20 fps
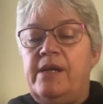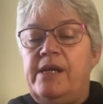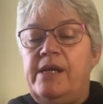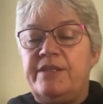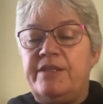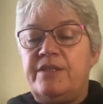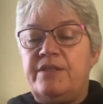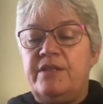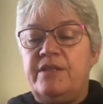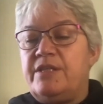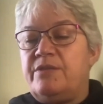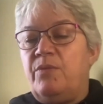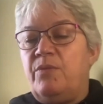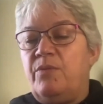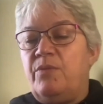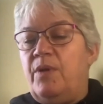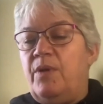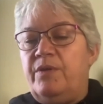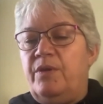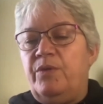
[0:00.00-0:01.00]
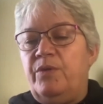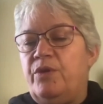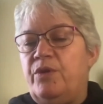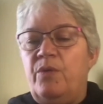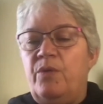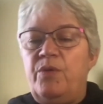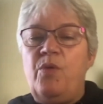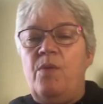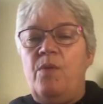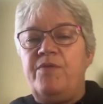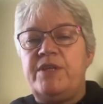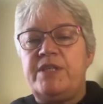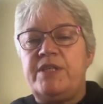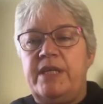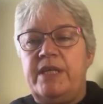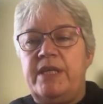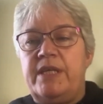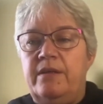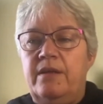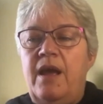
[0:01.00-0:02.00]
It's just, well, you
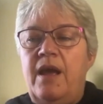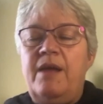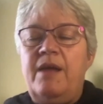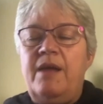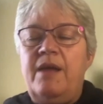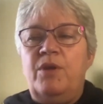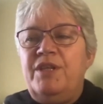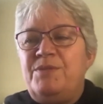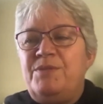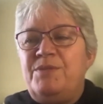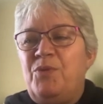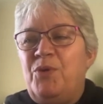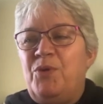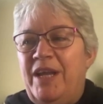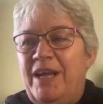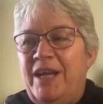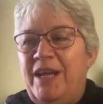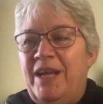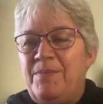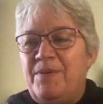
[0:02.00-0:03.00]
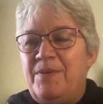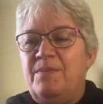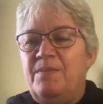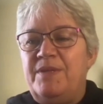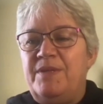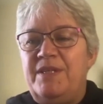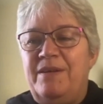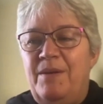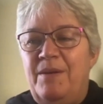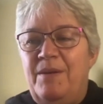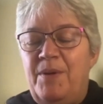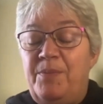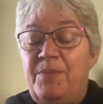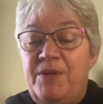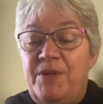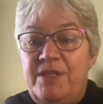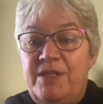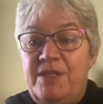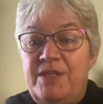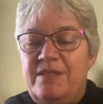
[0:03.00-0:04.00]
obviously, I had one this morning about
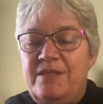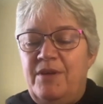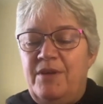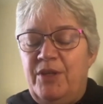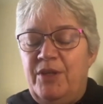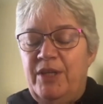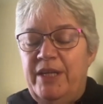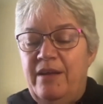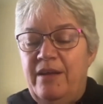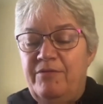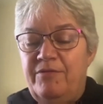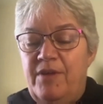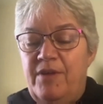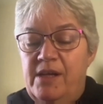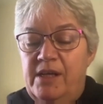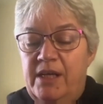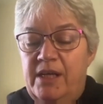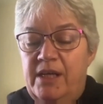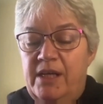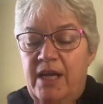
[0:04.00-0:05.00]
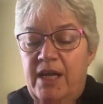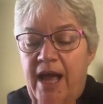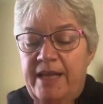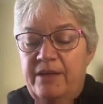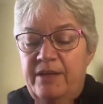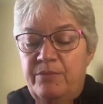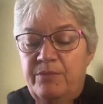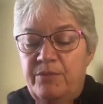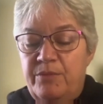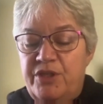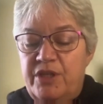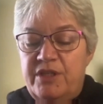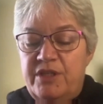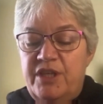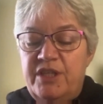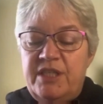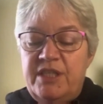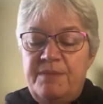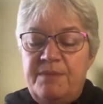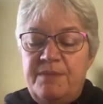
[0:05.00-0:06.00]
prisons, oddly enough, and it was
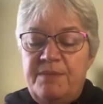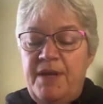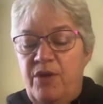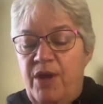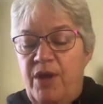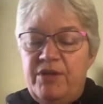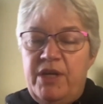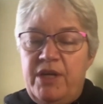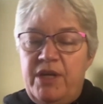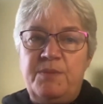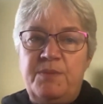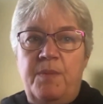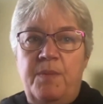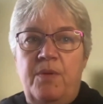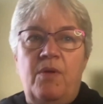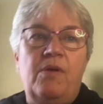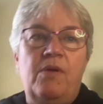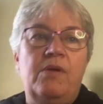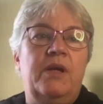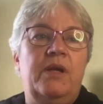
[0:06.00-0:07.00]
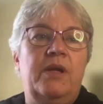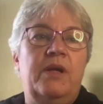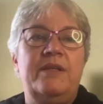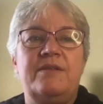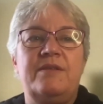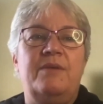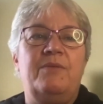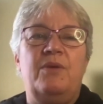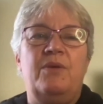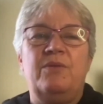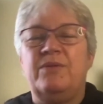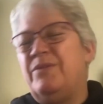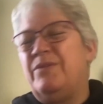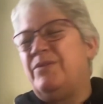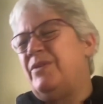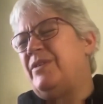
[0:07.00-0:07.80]
just admit you hate trans people. And it's like, well,